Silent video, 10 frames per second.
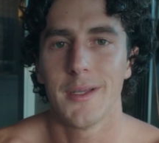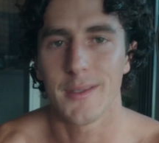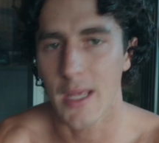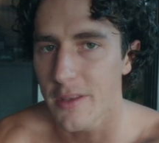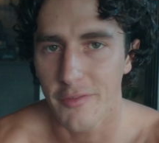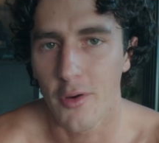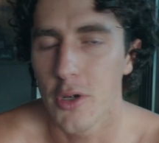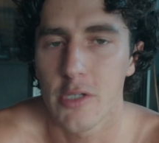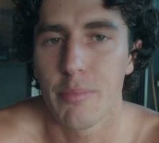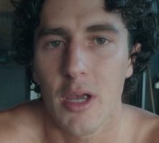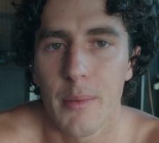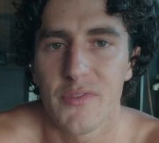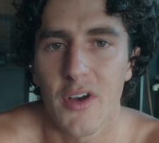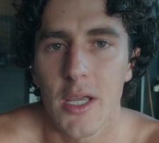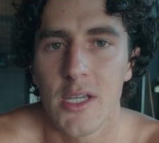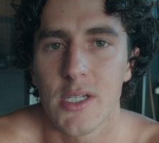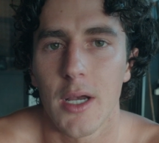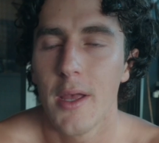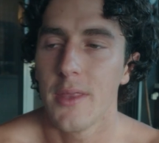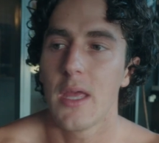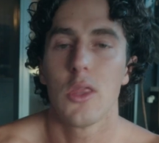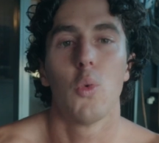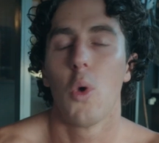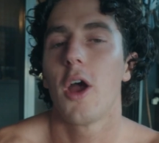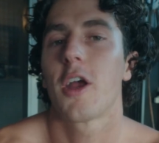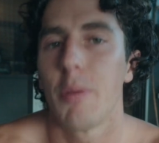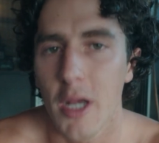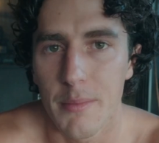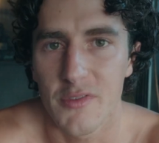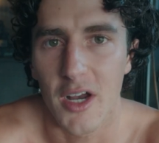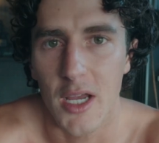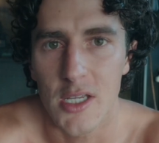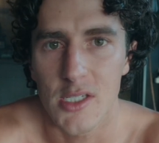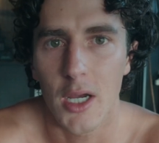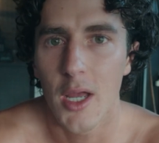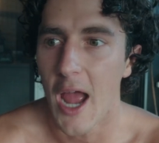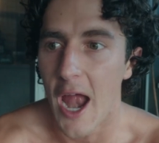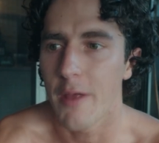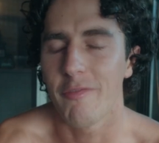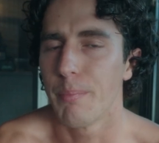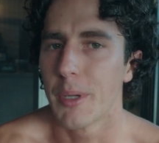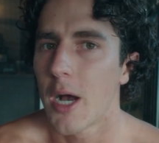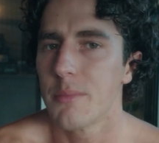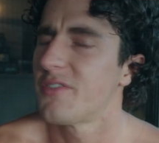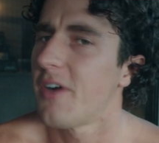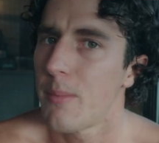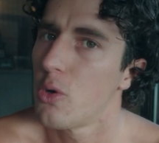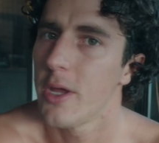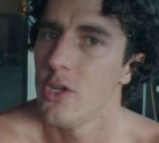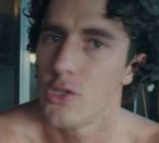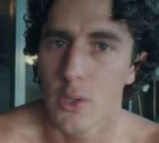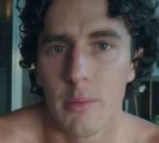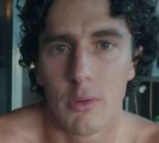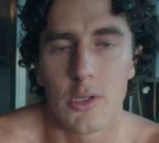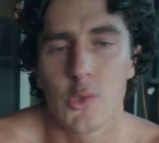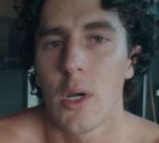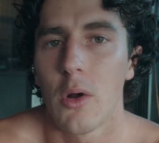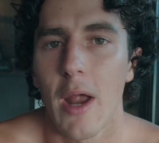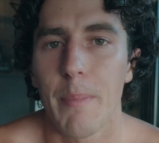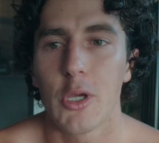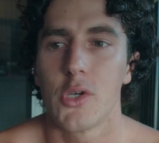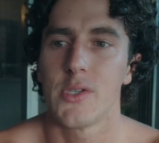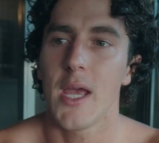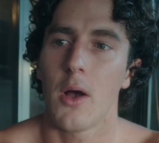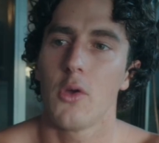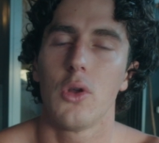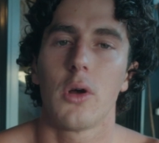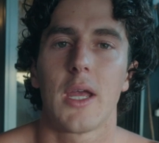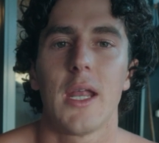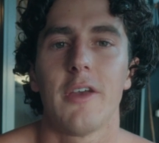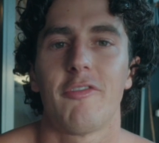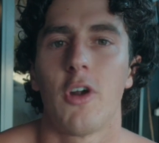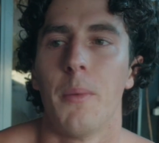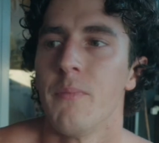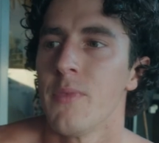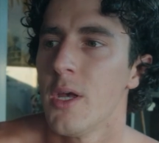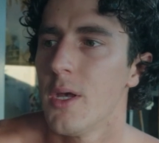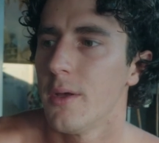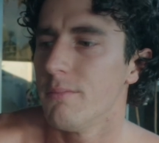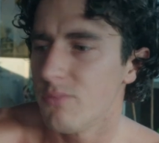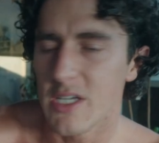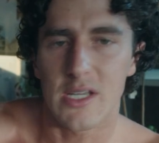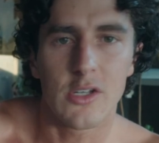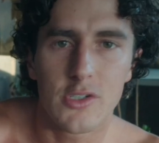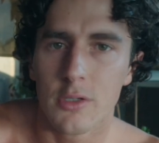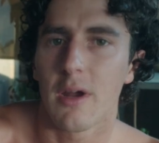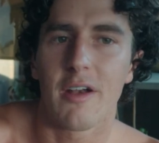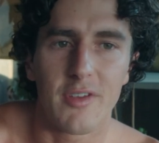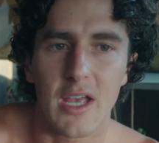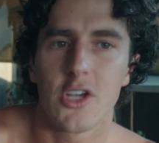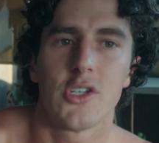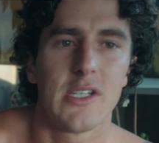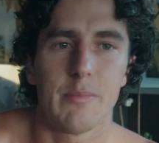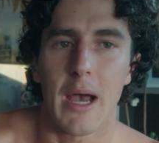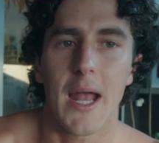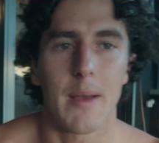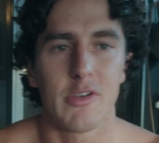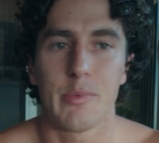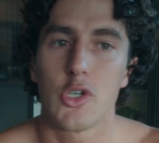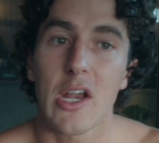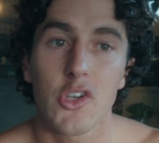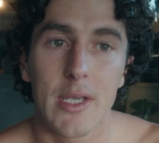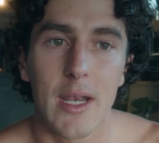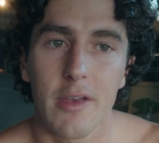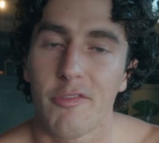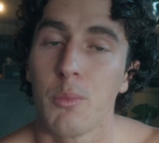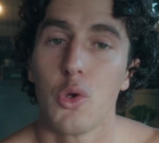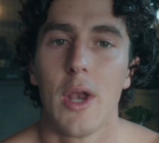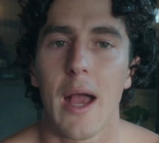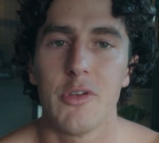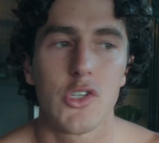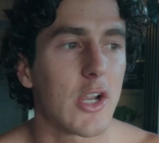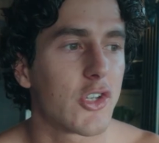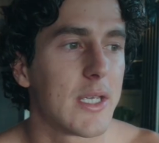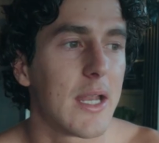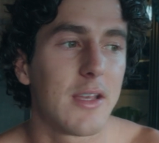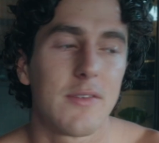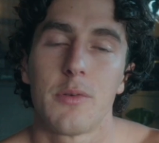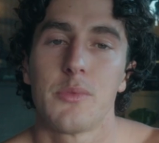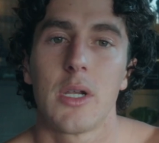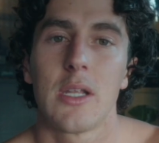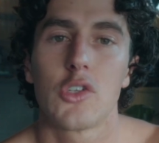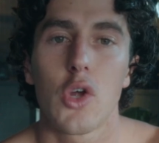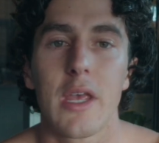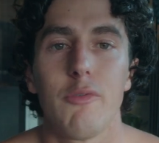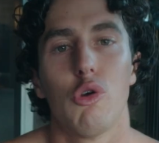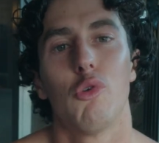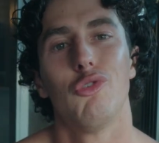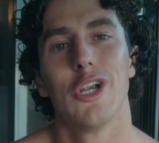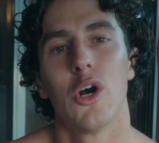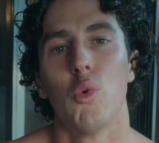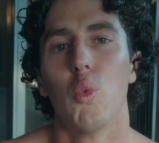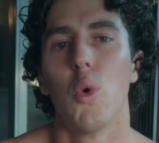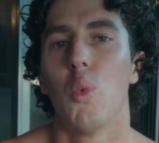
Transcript: then the focus becomes far easier. Then the work becomes far easier. And it becomes far more enjoyable as well, right? Because now you're not getting it from these instant gratifications, these bad habits, but you're actually getting it from good habits. You're actually getting it from something that's going to give you a real